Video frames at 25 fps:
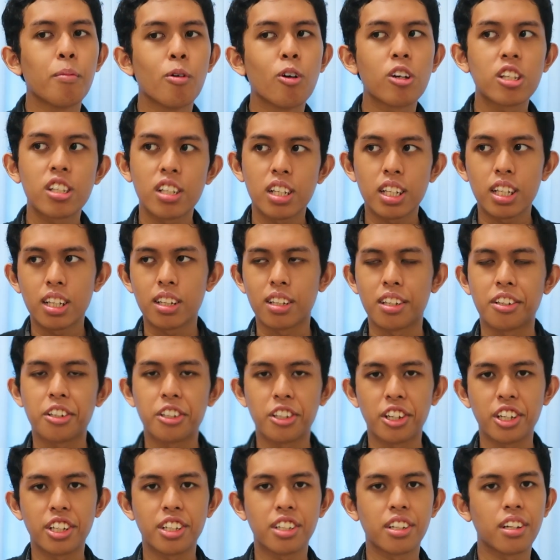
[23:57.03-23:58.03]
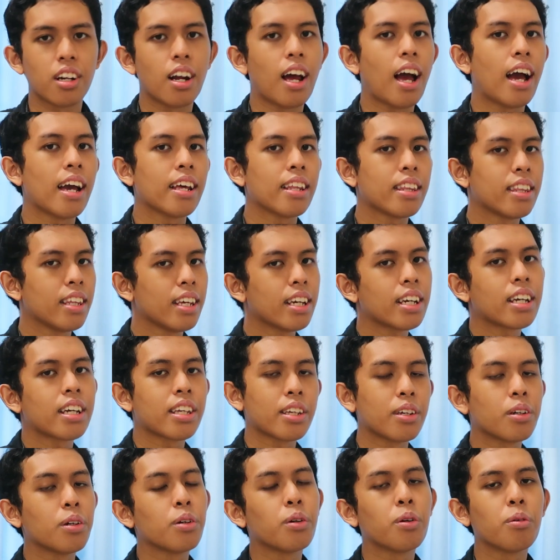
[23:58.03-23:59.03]
mostly literature, I
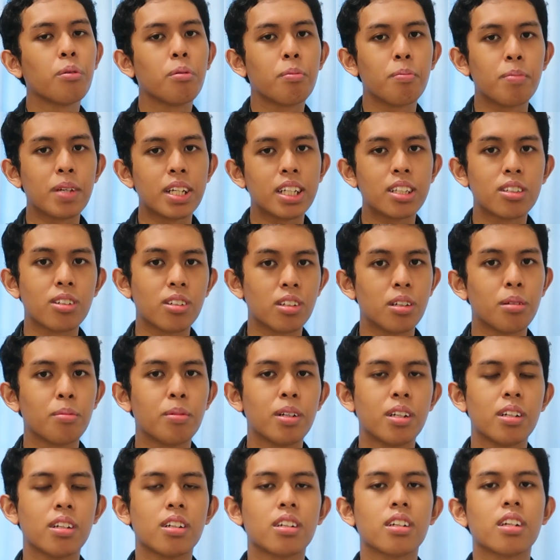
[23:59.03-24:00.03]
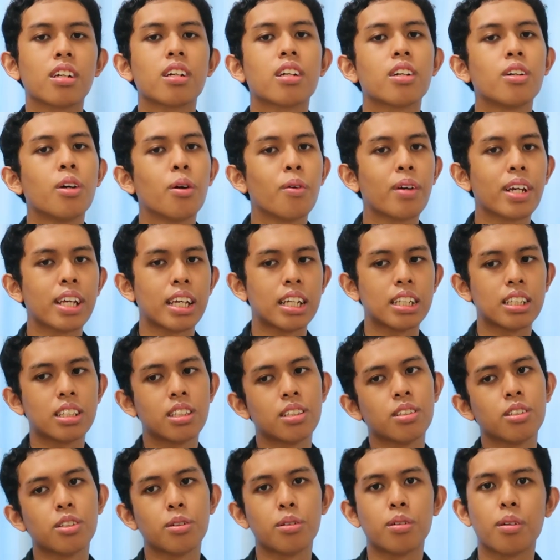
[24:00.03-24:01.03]
think you will be suitable going
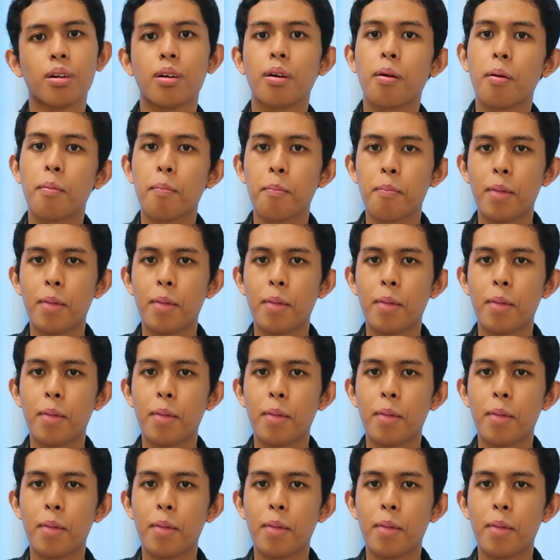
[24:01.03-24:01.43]
into